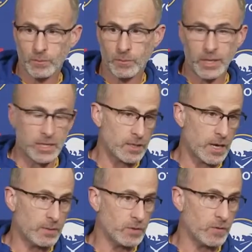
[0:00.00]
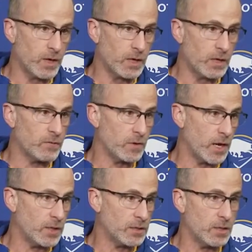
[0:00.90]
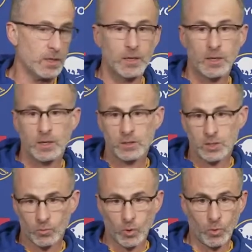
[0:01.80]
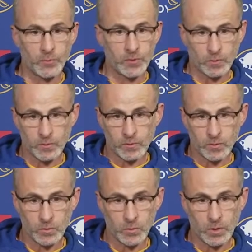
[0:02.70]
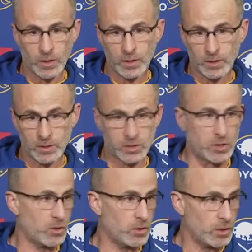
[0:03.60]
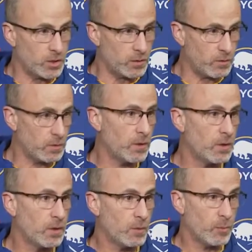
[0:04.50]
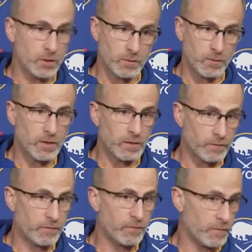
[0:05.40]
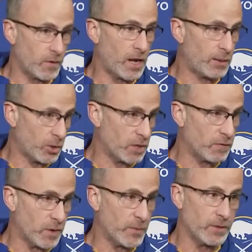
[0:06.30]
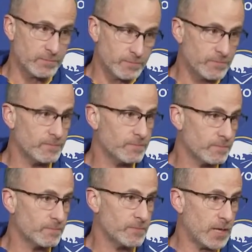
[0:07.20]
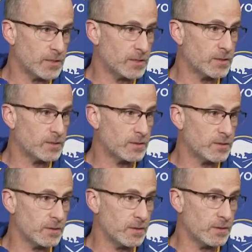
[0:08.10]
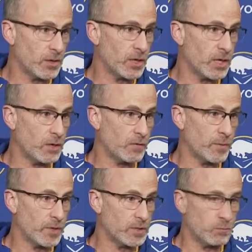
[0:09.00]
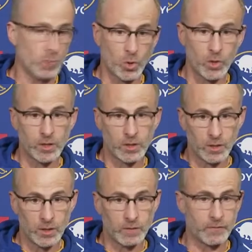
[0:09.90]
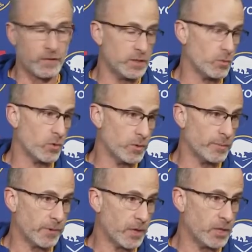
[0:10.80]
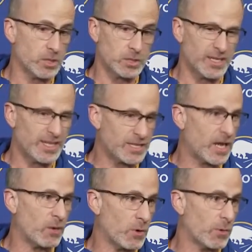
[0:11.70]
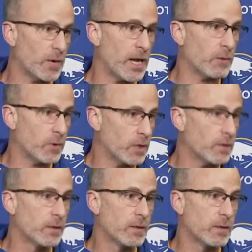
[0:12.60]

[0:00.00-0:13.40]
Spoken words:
plenty of times you've got to give your guys some rope to discern, and but if they're not learning from it, that's, they're going to hear from us more and they're going to face more repercussions, and that's kind of where we're at with it,